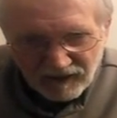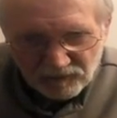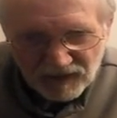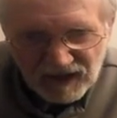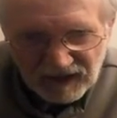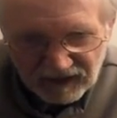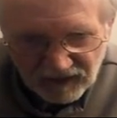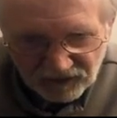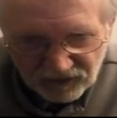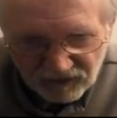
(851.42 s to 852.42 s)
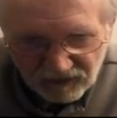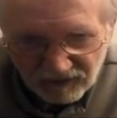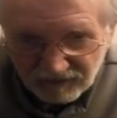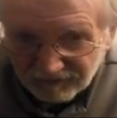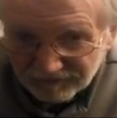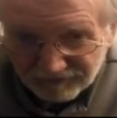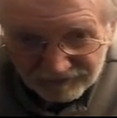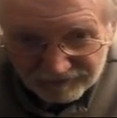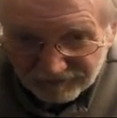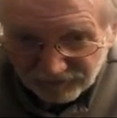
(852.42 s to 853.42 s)
But yet,
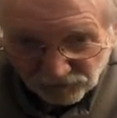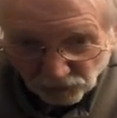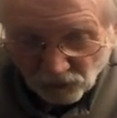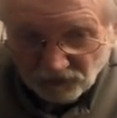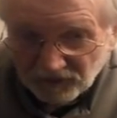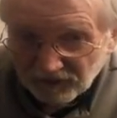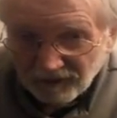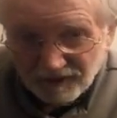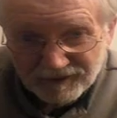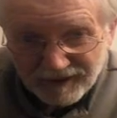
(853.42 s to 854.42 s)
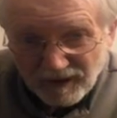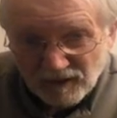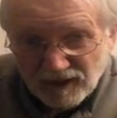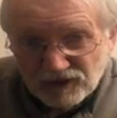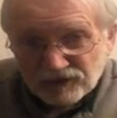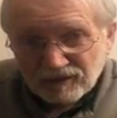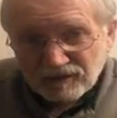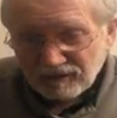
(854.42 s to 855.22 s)
Florida got damaged.